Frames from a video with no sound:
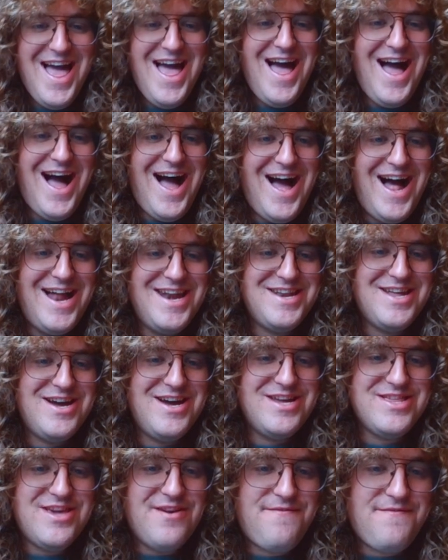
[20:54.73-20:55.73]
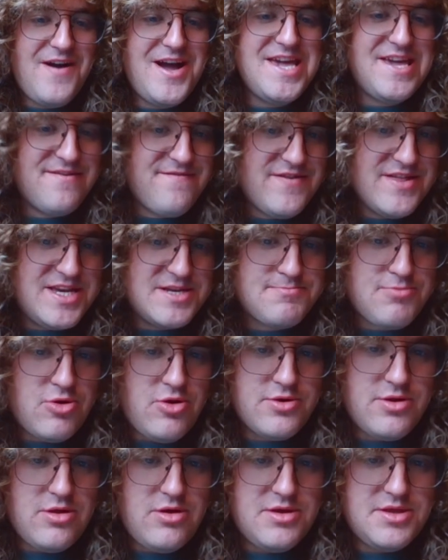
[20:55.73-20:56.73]
And you're fighting for this
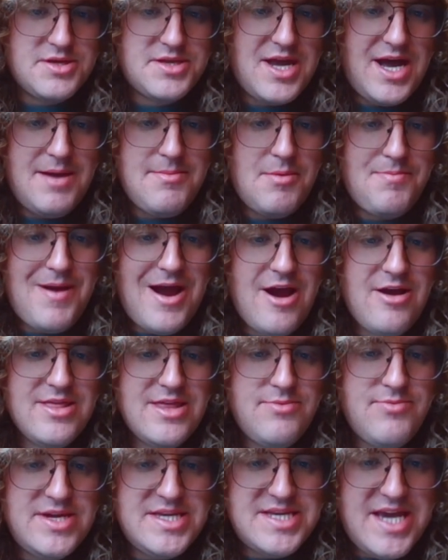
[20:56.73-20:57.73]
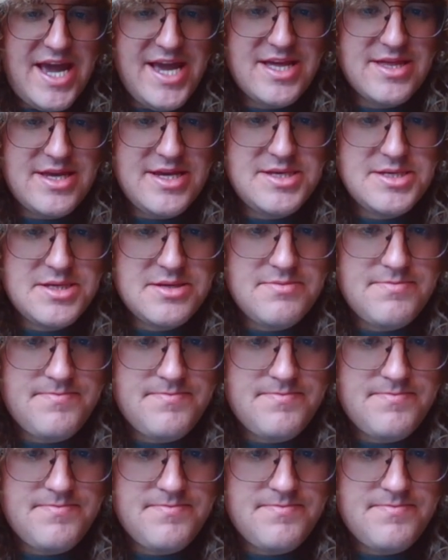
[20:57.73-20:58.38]
pawn a lot of the time. Apparently we take this.